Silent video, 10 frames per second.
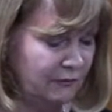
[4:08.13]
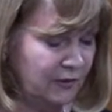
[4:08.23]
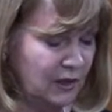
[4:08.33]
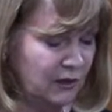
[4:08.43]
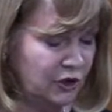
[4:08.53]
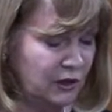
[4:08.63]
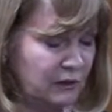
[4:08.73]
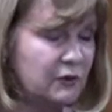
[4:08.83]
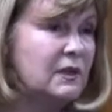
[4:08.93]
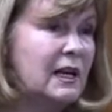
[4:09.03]
for their
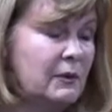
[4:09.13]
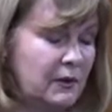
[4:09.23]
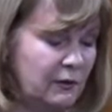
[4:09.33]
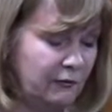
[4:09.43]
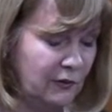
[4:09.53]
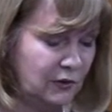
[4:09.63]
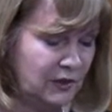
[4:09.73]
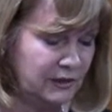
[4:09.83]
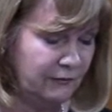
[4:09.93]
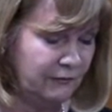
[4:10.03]
children now in their
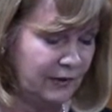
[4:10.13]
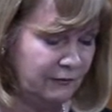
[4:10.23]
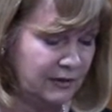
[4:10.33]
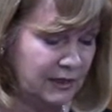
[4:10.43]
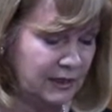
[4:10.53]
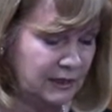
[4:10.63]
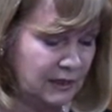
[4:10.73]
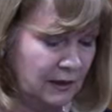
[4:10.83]
40s and 50s?